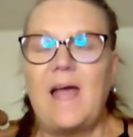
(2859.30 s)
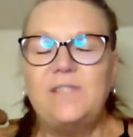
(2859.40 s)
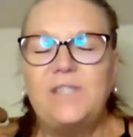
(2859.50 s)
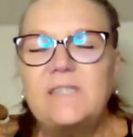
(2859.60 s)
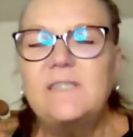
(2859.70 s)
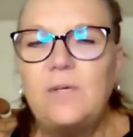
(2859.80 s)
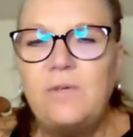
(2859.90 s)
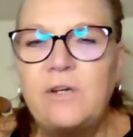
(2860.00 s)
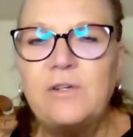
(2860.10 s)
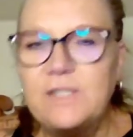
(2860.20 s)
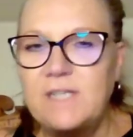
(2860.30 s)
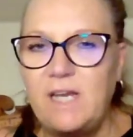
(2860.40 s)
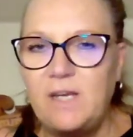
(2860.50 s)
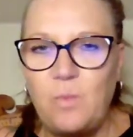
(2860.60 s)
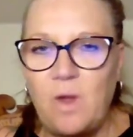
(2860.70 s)
just don't
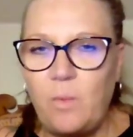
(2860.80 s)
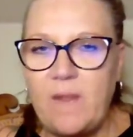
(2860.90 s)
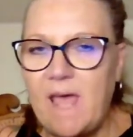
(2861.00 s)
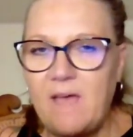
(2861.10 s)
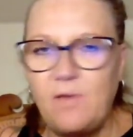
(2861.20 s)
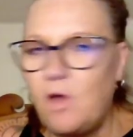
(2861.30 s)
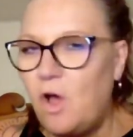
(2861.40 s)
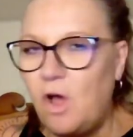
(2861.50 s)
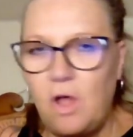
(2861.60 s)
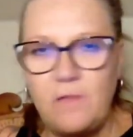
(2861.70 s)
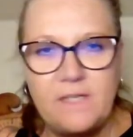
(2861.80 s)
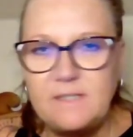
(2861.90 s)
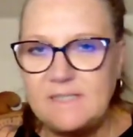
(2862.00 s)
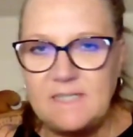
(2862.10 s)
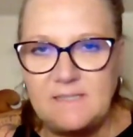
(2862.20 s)
understand why we have all
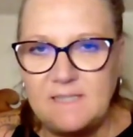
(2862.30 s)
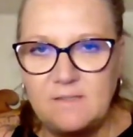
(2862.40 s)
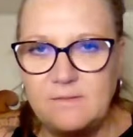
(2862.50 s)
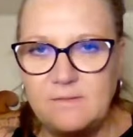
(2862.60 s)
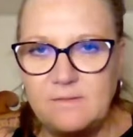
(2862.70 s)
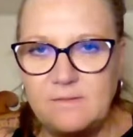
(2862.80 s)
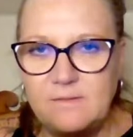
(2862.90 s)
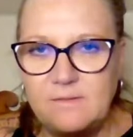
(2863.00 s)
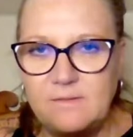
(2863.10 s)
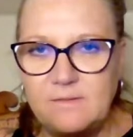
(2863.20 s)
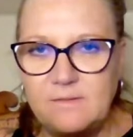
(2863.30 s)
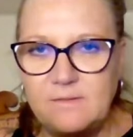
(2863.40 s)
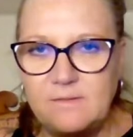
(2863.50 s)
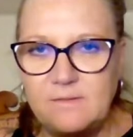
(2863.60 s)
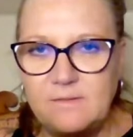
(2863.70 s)
these details
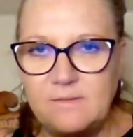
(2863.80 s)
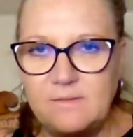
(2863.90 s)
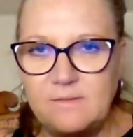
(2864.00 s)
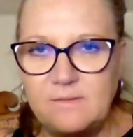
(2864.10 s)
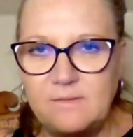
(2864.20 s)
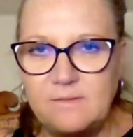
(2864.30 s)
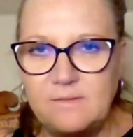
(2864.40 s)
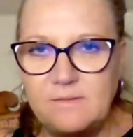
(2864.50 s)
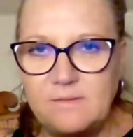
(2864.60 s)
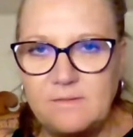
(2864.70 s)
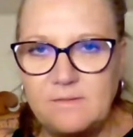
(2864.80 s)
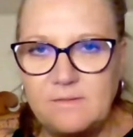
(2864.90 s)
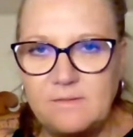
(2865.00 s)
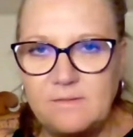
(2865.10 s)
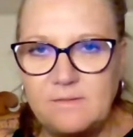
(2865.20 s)
from that day.